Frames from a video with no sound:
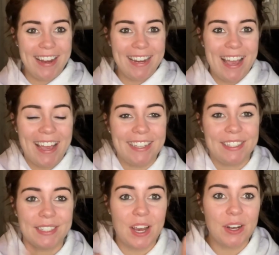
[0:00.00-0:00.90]
guys,
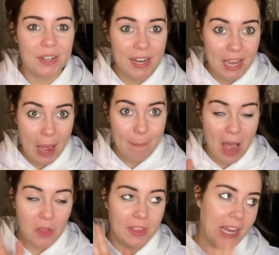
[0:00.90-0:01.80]
sorry
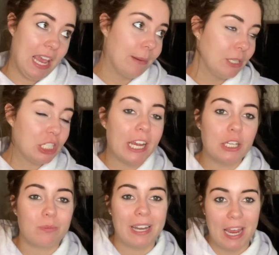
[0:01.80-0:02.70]
about the camera change.
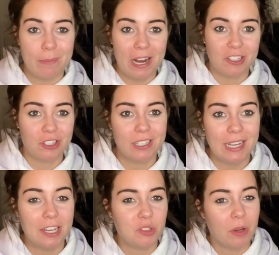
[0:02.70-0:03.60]
My camera actually
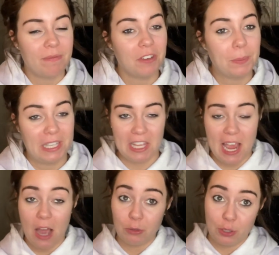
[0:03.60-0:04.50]
died, so I'm filming the
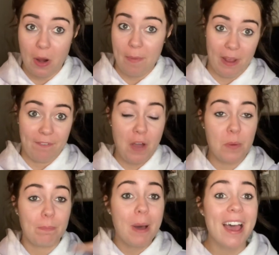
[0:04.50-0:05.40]
outro on my phone,
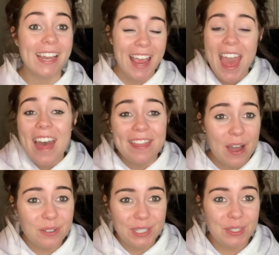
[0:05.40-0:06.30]
but that
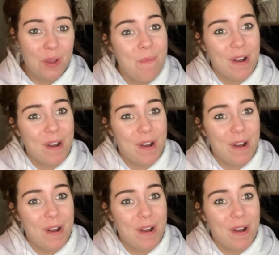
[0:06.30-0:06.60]
was super